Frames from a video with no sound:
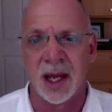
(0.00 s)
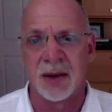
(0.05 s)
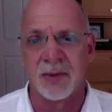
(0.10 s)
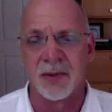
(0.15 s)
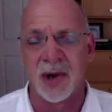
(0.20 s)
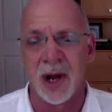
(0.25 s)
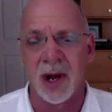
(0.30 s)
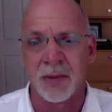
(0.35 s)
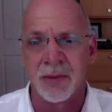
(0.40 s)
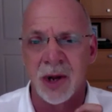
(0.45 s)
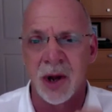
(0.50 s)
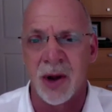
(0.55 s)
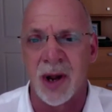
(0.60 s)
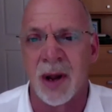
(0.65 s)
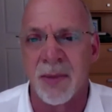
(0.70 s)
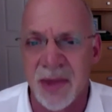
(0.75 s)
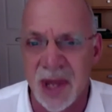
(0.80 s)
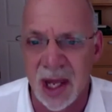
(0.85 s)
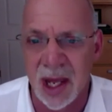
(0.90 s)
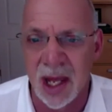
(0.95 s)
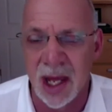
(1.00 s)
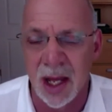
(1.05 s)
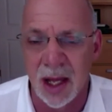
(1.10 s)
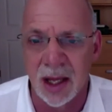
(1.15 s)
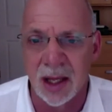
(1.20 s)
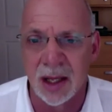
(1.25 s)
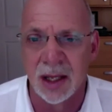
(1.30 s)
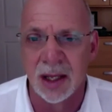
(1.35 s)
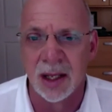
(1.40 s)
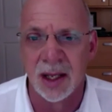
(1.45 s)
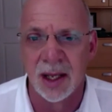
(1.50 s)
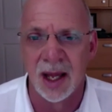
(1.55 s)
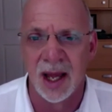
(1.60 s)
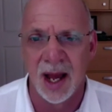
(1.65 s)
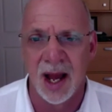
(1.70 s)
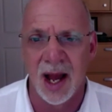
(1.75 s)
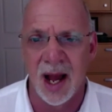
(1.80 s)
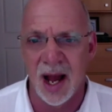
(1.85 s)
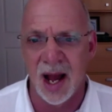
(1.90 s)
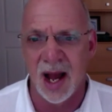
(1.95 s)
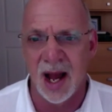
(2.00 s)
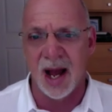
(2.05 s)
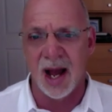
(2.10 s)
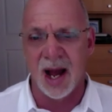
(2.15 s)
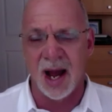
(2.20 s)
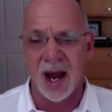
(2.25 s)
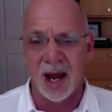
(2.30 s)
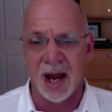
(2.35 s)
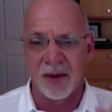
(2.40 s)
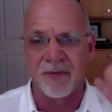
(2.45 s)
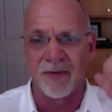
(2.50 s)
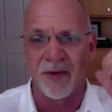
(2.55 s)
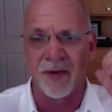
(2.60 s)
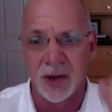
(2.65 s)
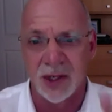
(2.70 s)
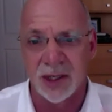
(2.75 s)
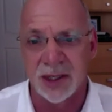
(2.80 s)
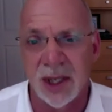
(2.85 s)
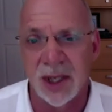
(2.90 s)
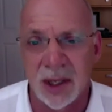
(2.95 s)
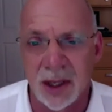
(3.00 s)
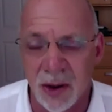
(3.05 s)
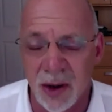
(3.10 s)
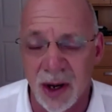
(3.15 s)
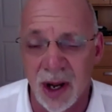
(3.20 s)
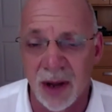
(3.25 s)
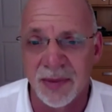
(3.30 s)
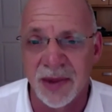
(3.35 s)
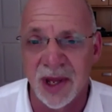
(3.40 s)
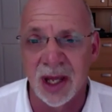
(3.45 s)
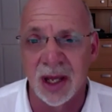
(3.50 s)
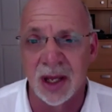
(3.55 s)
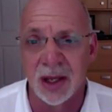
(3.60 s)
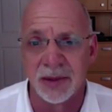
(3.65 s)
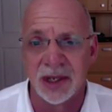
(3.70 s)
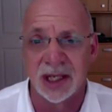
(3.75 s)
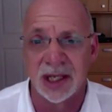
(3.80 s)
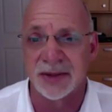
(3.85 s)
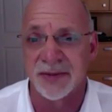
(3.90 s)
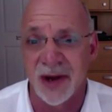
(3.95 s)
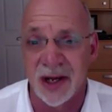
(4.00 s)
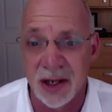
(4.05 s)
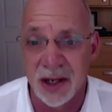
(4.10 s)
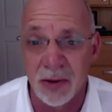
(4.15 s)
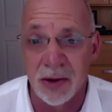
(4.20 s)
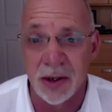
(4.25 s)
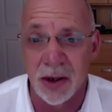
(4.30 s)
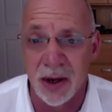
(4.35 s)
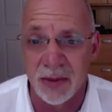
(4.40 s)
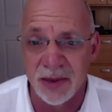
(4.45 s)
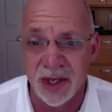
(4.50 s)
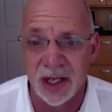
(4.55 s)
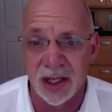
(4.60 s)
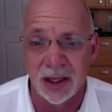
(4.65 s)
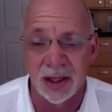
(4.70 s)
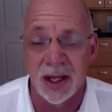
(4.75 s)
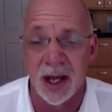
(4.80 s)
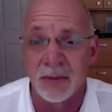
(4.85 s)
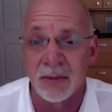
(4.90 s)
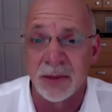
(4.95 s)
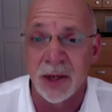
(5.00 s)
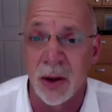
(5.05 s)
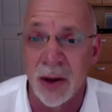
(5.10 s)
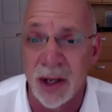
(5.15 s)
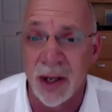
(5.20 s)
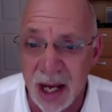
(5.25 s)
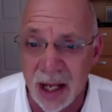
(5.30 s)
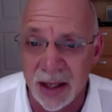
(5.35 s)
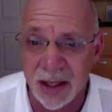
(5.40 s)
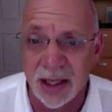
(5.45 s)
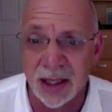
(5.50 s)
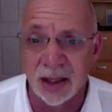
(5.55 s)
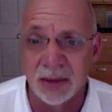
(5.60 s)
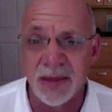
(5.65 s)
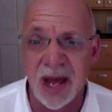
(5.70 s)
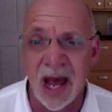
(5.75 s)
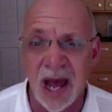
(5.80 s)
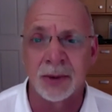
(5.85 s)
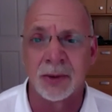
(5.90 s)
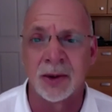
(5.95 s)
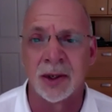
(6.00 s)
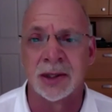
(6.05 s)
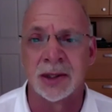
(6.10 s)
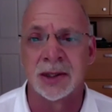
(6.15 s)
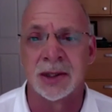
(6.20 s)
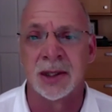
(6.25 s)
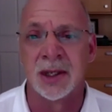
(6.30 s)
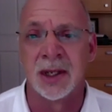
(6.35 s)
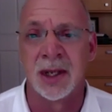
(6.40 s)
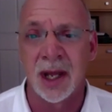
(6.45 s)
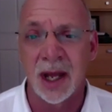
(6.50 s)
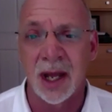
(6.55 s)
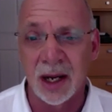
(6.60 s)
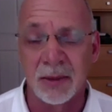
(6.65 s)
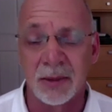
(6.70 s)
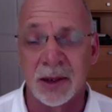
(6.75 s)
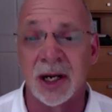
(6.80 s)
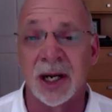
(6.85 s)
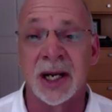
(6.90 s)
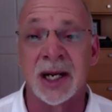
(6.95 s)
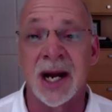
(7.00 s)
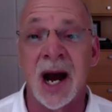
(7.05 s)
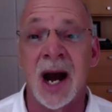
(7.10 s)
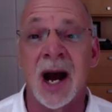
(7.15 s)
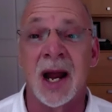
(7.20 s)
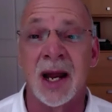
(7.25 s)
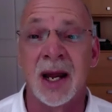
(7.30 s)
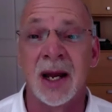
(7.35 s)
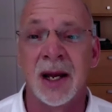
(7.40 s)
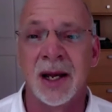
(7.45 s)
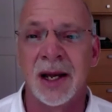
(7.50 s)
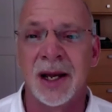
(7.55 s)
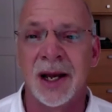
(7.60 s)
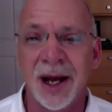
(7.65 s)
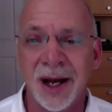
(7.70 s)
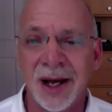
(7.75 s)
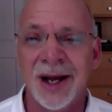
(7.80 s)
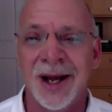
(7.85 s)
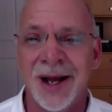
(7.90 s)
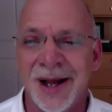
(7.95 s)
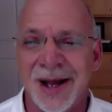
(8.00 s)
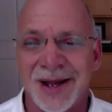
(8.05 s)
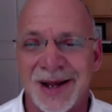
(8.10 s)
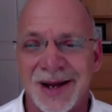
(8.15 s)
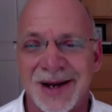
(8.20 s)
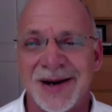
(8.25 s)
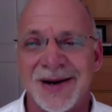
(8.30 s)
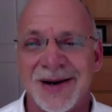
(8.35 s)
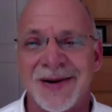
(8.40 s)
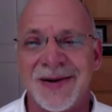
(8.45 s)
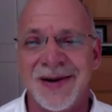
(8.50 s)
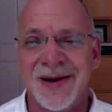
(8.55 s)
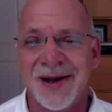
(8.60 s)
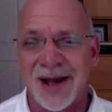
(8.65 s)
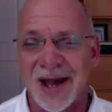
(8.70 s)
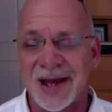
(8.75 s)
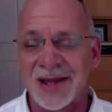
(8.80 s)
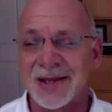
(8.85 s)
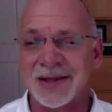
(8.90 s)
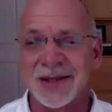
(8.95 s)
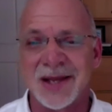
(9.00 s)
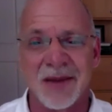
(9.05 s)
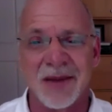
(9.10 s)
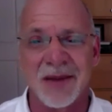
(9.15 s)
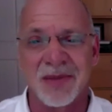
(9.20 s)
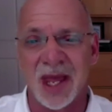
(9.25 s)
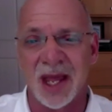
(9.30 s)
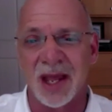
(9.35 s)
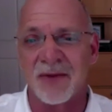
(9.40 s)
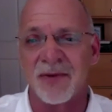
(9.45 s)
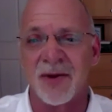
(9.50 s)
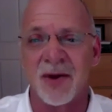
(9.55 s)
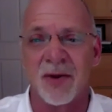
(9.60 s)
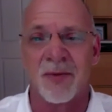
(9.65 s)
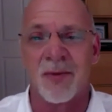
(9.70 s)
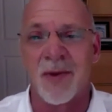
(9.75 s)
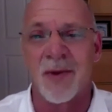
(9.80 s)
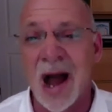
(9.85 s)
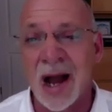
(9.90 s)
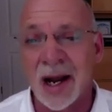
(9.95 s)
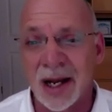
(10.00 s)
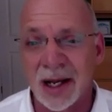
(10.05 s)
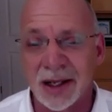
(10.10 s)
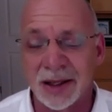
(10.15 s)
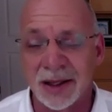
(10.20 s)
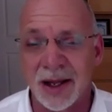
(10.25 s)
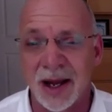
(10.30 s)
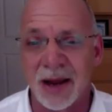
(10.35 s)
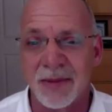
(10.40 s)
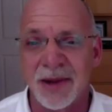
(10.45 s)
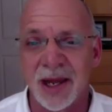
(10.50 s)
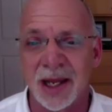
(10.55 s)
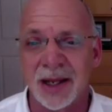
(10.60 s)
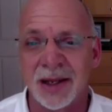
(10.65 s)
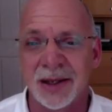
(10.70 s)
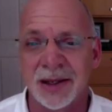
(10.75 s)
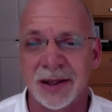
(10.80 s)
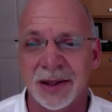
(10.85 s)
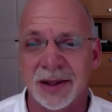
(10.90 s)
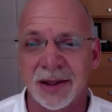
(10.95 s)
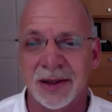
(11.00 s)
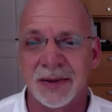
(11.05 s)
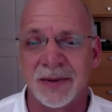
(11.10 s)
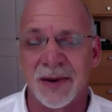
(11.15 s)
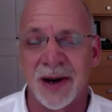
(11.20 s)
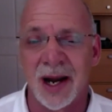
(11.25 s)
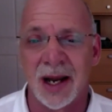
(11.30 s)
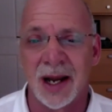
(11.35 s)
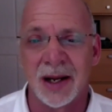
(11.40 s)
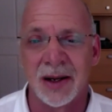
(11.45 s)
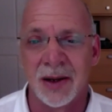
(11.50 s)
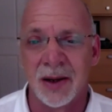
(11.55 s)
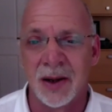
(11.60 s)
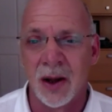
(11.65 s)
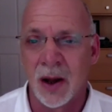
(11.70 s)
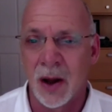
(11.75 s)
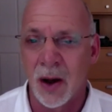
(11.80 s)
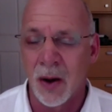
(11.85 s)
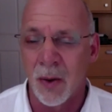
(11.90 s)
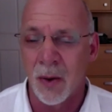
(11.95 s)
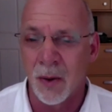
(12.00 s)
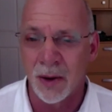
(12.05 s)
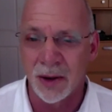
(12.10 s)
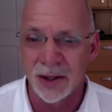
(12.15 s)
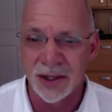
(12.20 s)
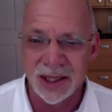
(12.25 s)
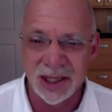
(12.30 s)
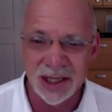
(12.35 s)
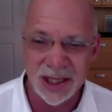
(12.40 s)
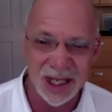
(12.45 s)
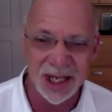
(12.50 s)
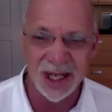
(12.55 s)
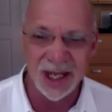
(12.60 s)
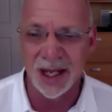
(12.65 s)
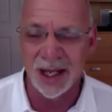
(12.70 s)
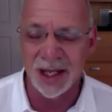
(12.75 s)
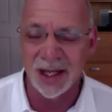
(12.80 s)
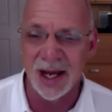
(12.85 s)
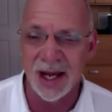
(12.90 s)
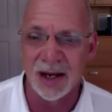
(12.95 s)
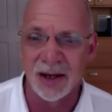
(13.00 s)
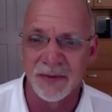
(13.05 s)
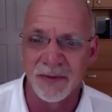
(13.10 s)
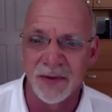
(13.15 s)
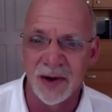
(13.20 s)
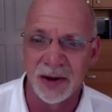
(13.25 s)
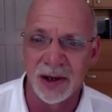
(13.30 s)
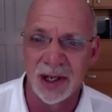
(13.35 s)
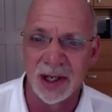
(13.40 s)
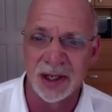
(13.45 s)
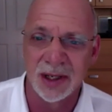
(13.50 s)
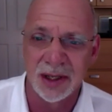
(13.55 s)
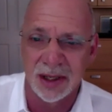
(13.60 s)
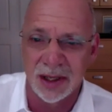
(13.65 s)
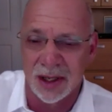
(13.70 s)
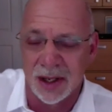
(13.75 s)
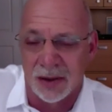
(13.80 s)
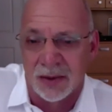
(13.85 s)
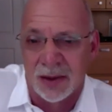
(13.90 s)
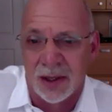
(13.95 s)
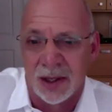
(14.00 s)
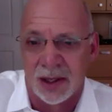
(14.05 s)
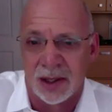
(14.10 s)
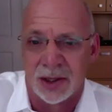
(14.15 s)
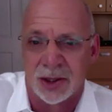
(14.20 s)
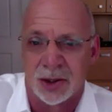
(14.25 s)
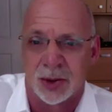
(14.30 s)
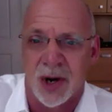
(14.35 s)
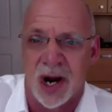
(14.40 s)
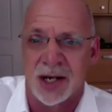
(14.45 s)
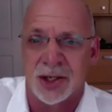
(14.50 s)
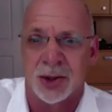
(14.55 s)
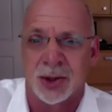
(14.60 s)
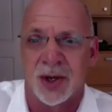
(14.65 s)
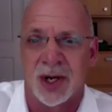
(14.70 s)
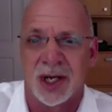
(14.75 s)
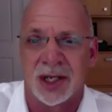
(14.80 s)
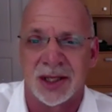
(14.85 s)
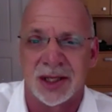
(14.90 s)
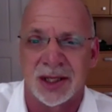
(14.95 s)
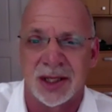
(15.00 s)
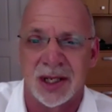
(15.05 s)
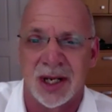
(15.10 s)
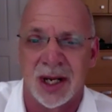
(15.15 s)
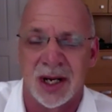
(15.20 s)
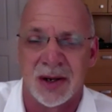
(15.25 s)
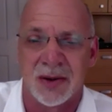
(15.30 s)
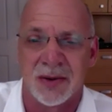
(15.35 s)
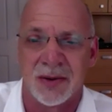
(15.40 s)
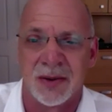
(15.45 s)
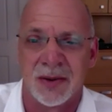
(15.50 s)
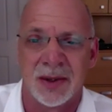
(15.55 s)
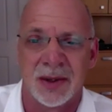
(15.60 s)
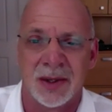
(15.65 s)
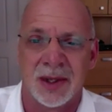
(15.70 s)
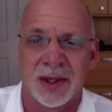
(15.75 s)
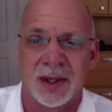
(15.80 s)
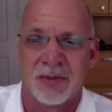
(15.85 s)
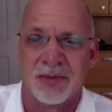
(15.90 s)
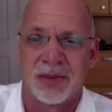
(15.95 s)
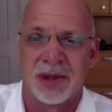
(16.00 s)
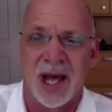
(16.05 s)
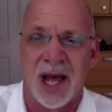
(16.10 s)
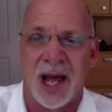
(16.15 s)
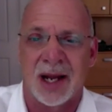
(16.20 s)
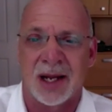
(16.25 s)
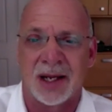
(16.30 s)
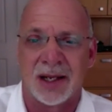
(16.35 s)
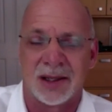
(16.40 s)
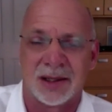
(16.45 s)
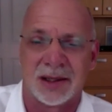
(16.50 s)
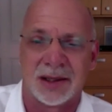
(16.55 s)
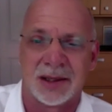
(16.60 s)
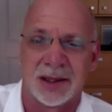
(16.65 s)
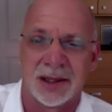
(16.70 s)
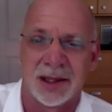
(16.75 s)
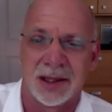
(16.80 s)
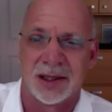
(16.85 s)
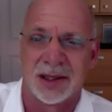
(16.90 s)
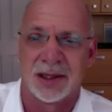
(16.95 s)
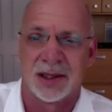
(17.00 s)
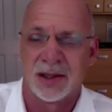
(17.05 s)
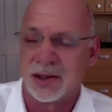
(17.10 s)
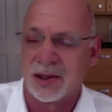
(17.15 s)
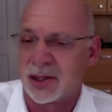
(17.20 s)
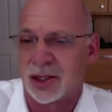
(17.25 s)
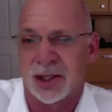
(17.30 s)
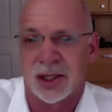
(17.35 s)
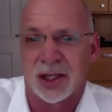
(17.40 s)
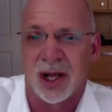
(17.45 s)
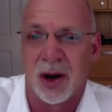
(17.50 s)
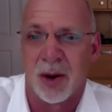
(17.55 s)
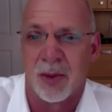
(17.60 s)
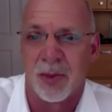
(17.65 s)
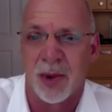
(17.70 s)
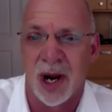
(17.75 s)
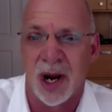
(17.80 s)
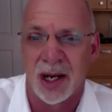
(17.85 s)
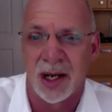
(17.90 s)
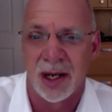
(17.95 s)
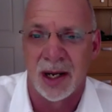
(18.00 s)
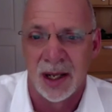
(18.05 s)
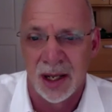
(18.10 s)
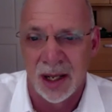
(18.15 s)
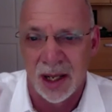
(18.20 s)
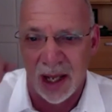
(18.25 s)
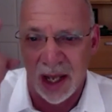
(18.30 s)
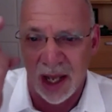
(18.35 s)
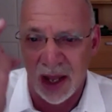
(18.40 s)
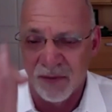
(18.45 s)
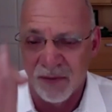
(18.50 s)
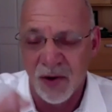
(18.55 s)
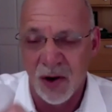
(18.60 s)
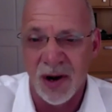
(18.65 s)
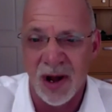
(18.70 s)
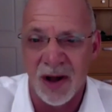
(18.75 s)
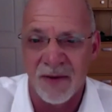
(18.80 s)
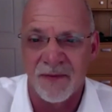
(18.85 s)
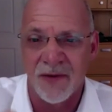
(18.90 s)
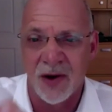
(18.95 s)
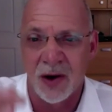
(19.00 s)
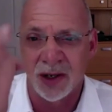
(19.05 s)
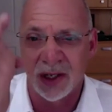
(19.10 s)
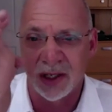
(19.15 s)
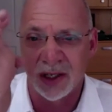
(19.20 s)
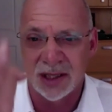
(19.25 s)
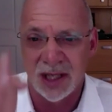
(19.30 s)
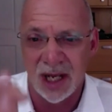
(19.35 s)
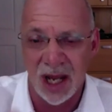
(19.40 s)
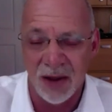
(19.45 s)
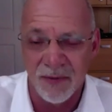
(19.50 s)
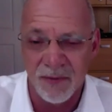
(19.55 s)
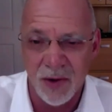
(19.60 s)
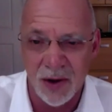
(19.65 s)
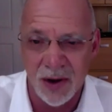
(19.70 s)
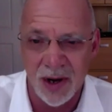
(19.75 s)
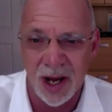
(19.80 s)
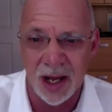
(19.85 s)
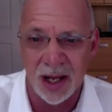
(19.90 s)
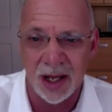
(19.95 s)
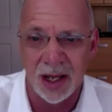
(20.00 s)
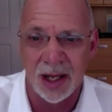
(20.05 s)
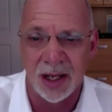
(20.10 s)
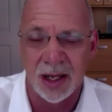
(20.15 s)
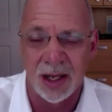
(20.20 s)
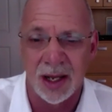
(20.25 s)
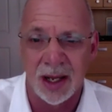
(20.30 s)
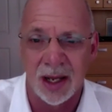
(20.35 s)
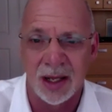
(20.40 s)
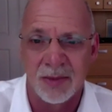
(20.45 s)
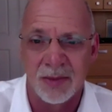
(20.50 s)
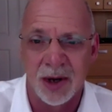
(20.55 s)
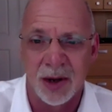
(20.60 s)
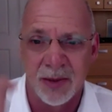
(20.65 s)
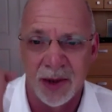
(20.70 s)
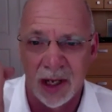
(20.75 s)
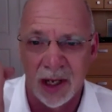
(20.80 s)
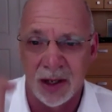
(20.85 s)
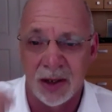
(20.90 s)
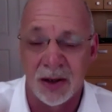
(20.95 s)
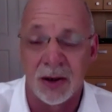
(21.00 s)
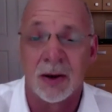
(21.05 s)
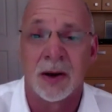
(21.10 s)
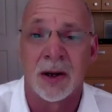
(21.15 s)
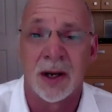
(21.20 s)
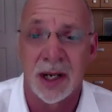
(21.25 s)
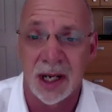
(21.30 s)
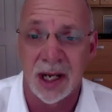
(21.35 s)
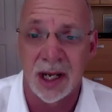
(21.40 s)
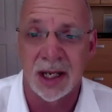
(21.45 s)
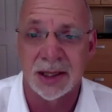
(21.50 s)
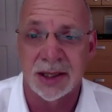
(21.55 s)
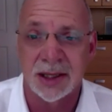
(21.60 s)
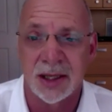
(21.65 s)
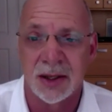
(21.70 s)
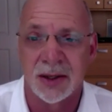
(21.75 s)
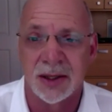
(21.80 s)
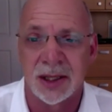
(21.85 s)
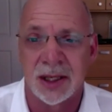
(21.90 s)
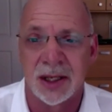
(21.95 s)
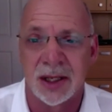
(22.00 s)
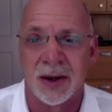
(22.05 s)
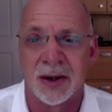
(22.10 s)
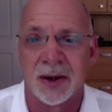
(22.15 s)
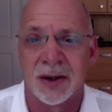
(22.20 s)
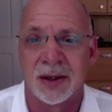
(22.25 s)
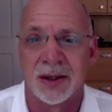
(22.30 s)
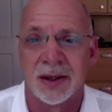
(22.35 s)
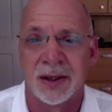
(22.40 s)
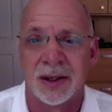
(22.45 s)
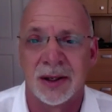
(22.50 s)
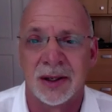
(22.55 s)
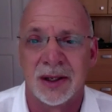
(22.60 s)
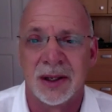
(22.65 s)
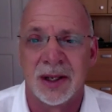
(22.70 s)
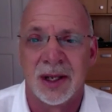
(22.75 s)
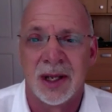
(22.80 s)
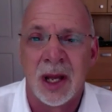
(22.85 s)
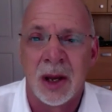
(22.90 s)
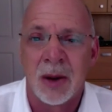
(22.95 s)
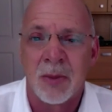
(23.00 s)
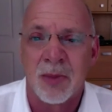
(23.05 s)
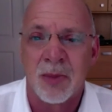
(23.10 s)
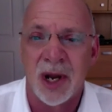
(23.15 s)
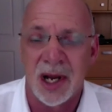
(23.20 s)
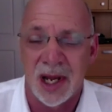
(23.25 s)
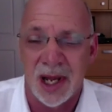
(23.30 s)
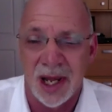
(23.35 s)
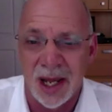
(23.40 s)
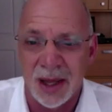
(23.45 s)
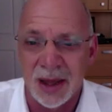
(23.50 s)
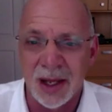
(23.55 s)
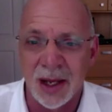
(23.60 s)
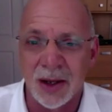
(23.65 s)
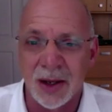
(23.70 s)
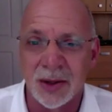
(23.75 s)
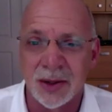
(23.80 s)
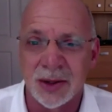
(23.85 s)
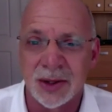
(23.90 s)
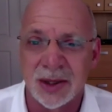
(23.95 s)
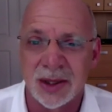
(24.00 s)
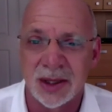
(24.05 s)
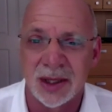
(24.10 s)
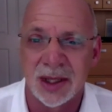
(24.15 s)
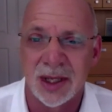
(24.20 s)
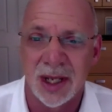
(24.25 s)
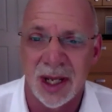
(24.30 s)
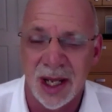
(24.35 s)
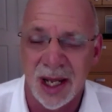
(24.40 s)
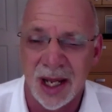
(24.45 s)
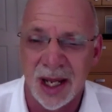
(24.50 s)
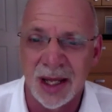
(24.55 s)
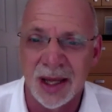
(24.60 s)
And when I'm going up the hill, I am focused on going up the hill, because if I don't go up the hill, I'm going down the hill backwards and I'm going to die, And the same thing if you're rock climbing, right? Or skiing down a very, treacherous, black slope, right? If you're not focused, if you're not in the moment, you're going to get seriously hurt. But in those